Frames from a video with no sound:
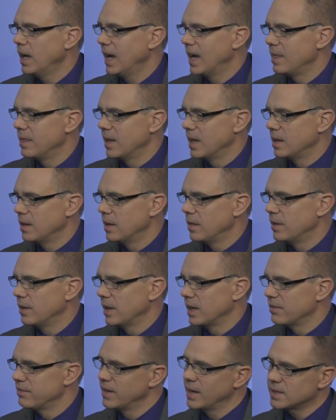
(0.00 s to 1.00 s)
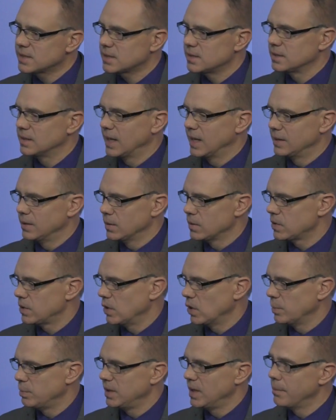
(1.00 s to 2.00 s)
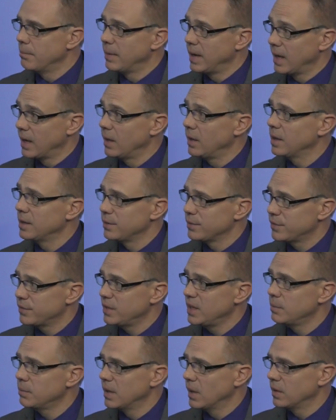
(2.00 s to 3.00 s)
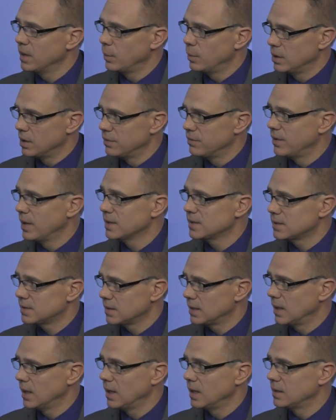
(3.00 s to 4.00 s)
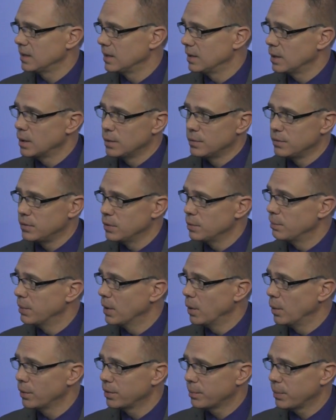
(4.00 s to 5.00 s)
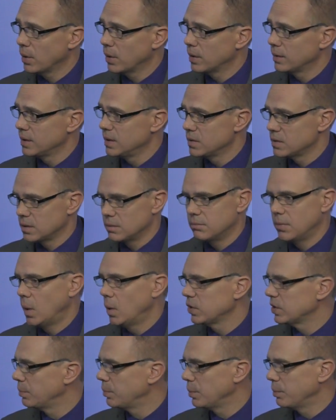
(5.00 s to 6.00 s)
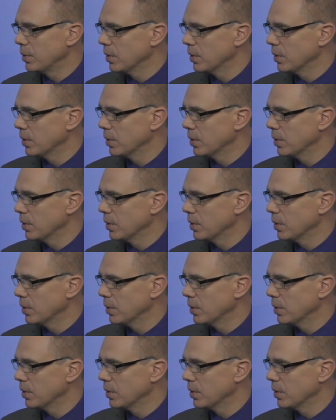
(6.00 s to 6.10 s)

and then their investigators, there would be a male and a female that would investigate and interview both parties and multiple